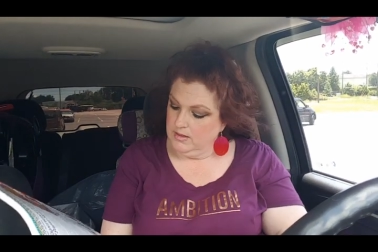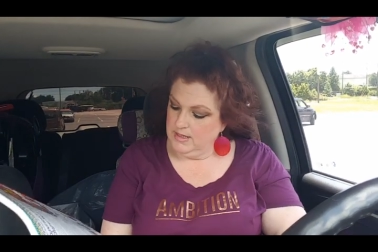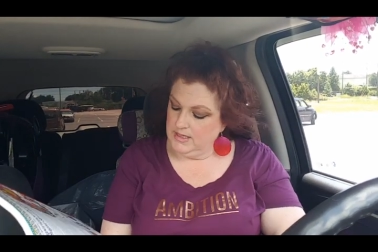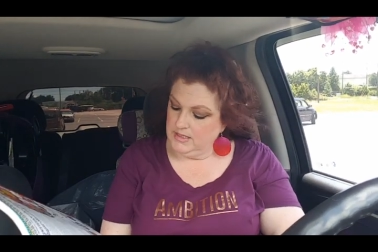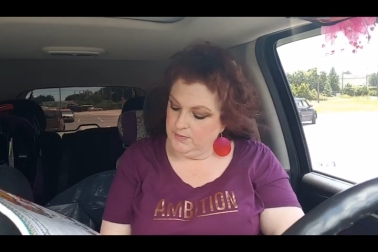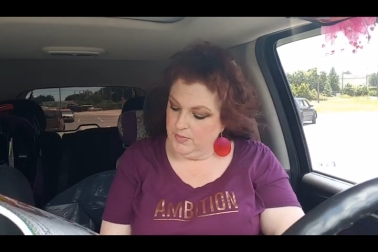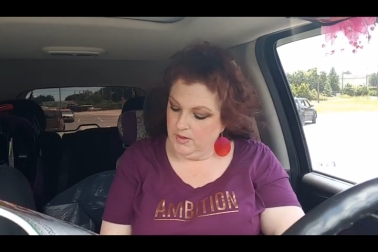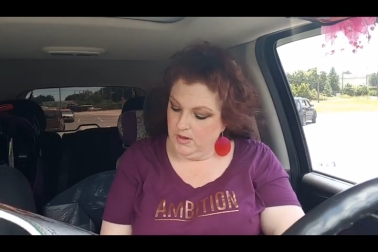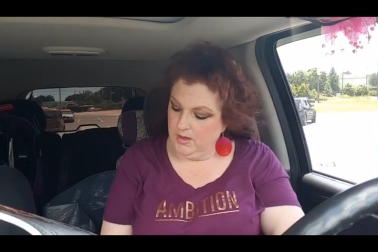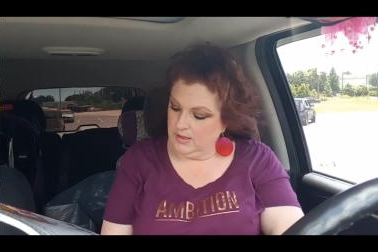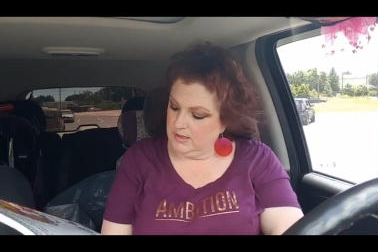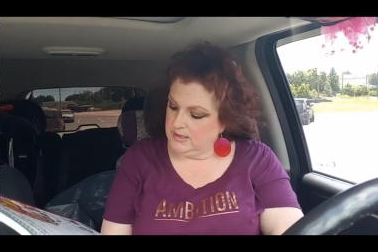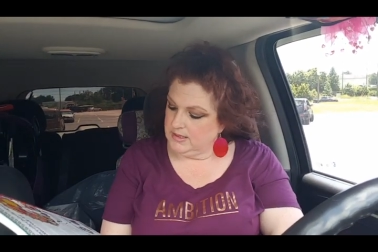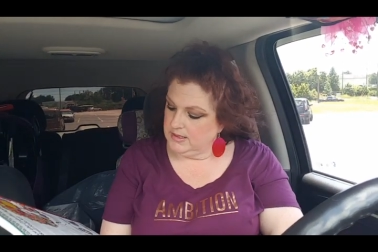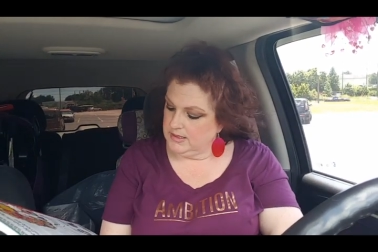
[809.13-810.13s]
These
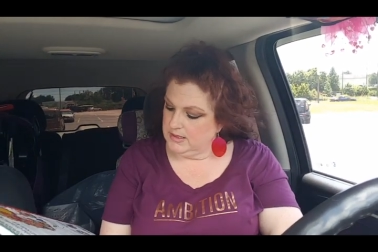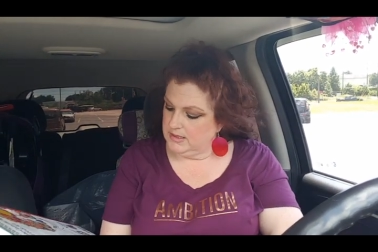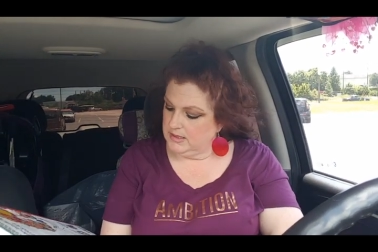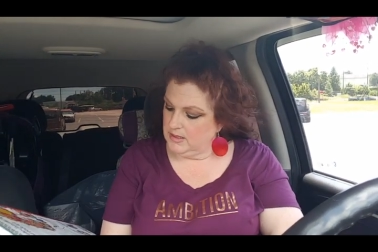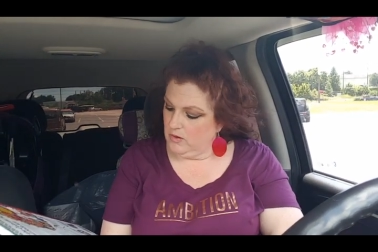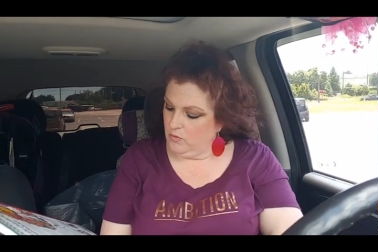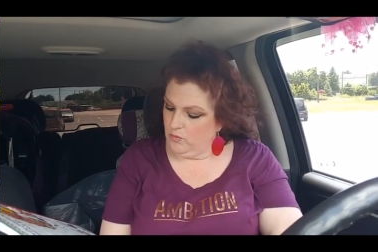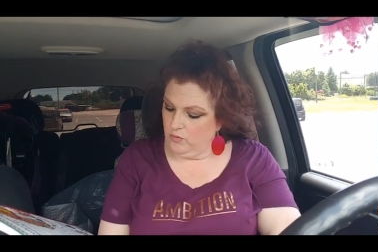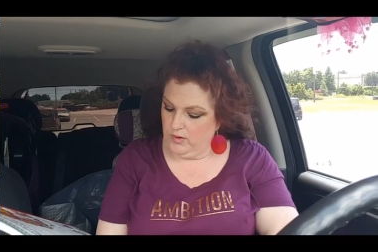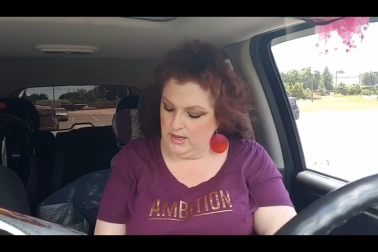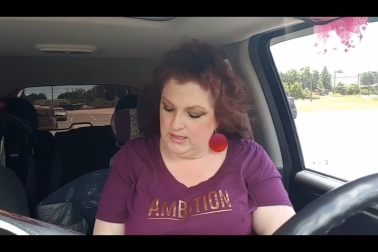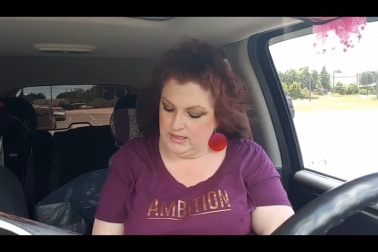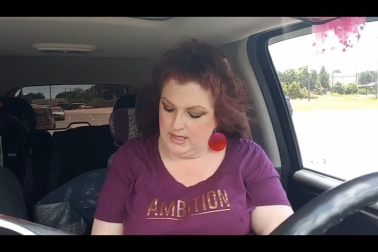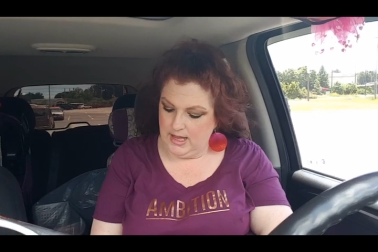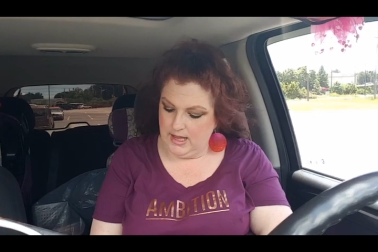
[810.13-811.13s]
books
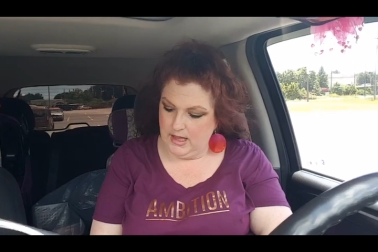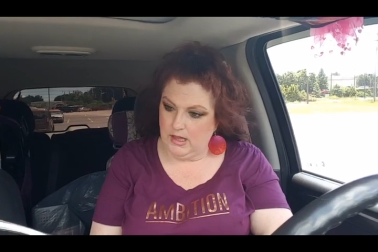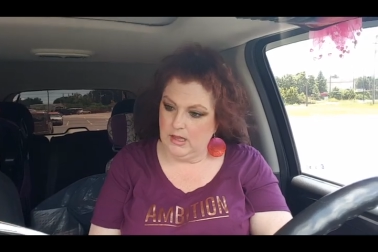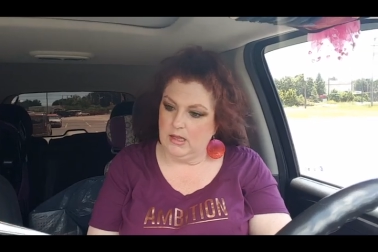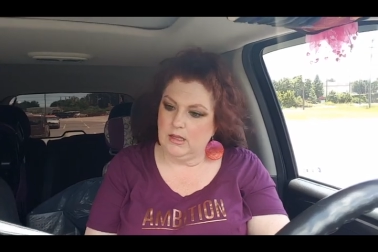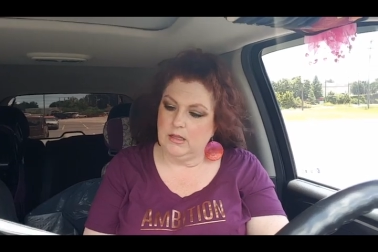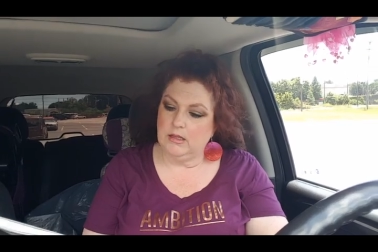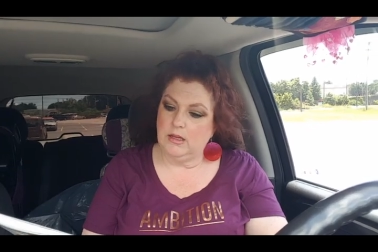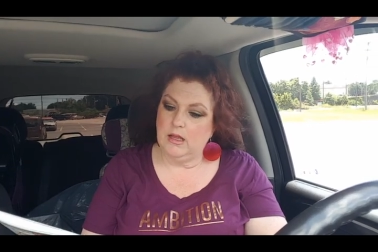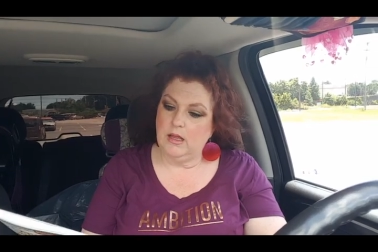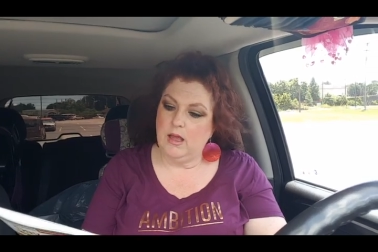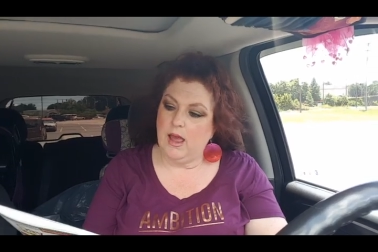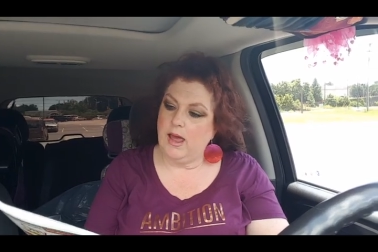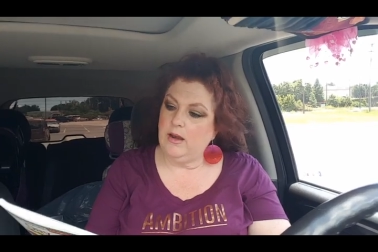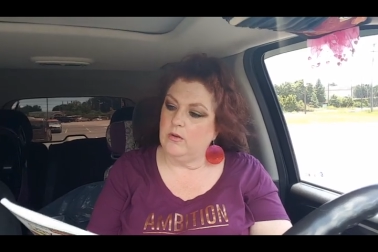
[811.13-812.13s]
retailed,
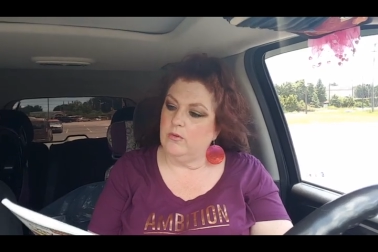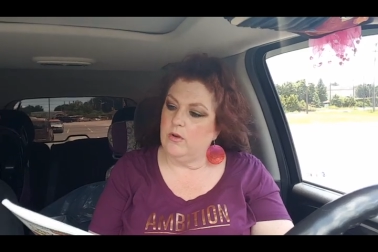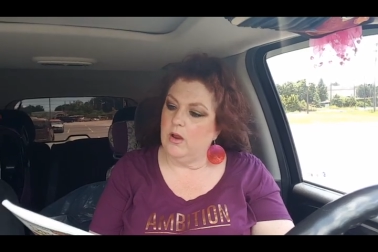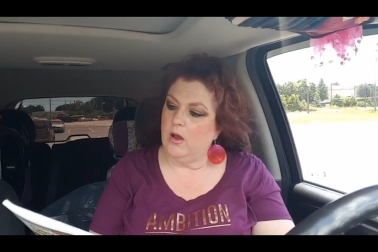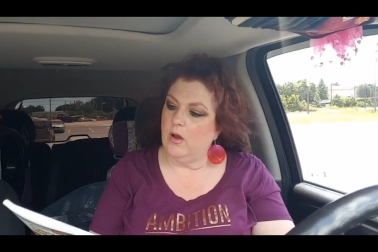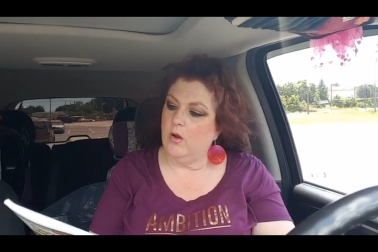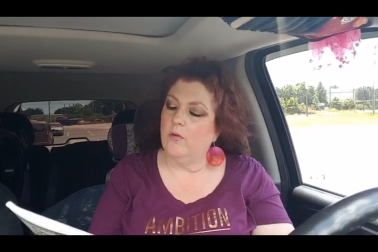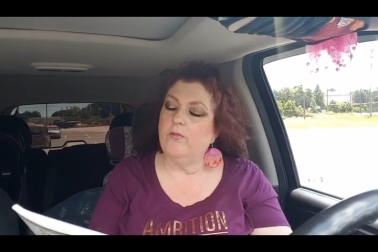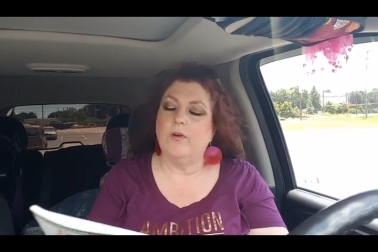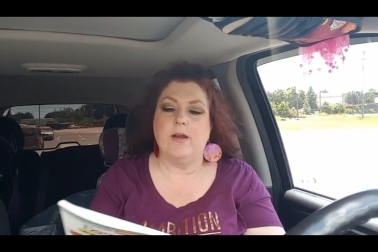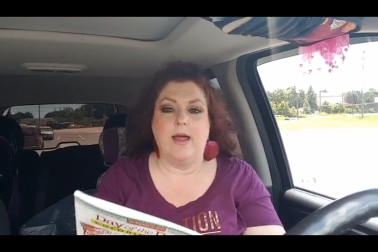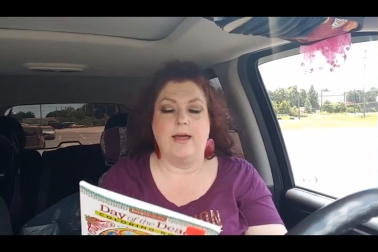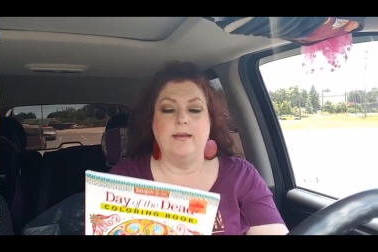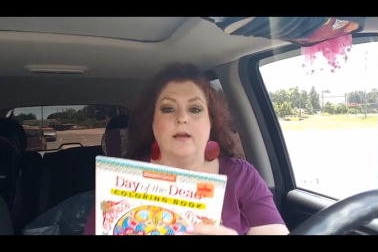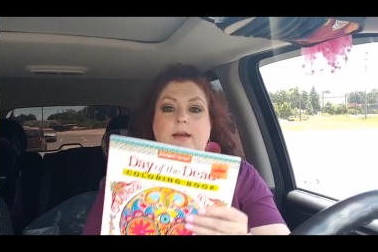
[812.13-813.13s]
I don't know, for
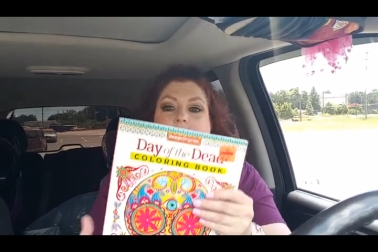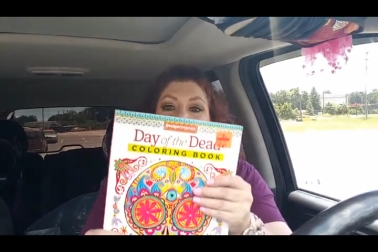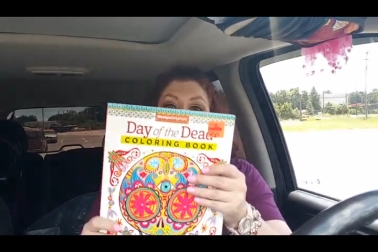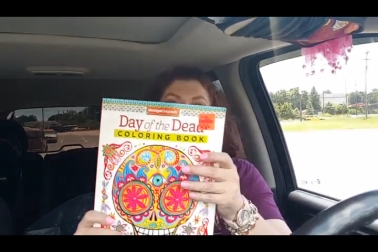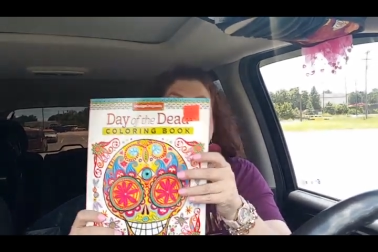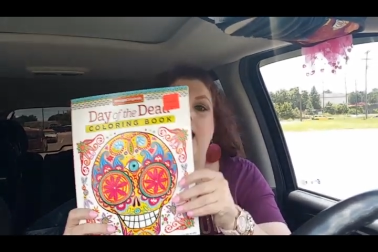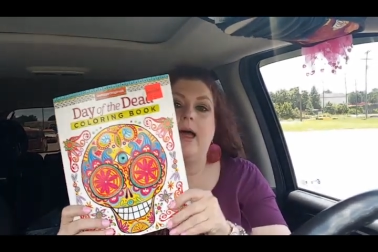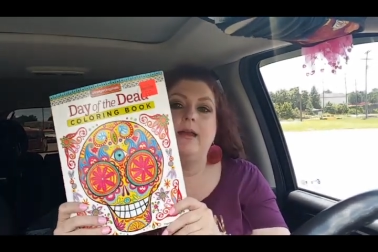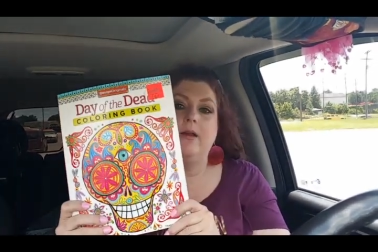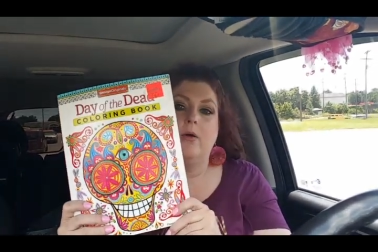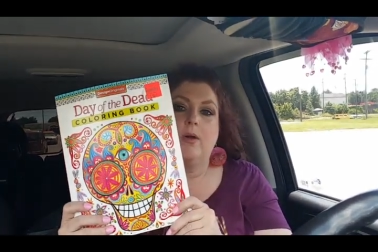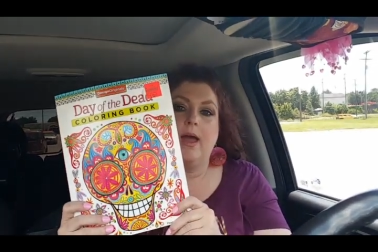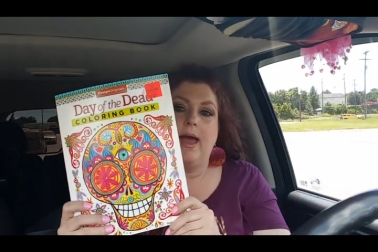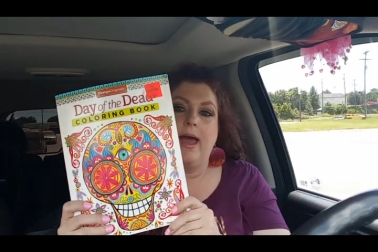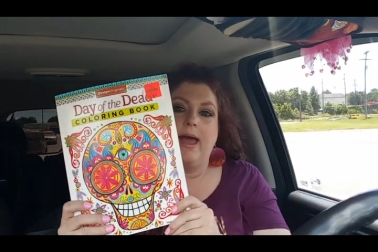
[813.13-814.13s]
$9.99,
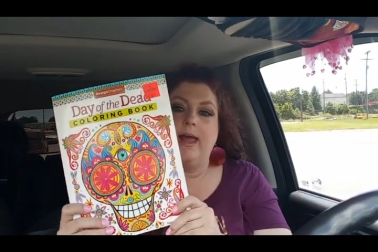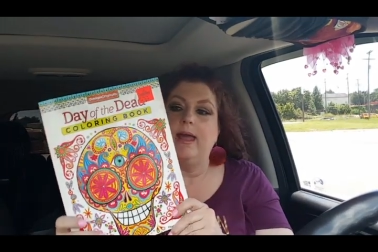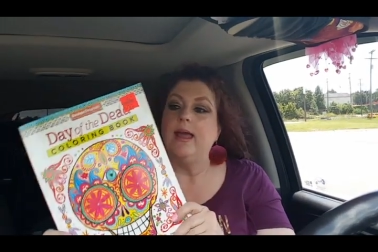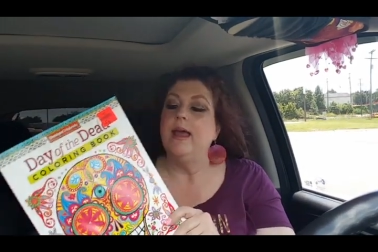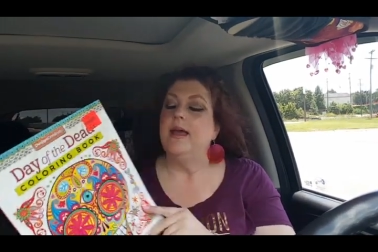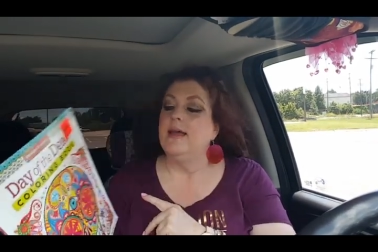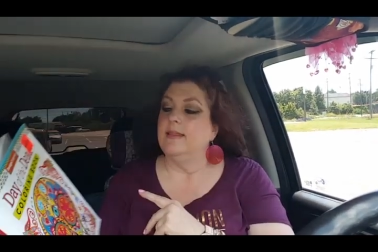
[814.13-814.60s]
okay?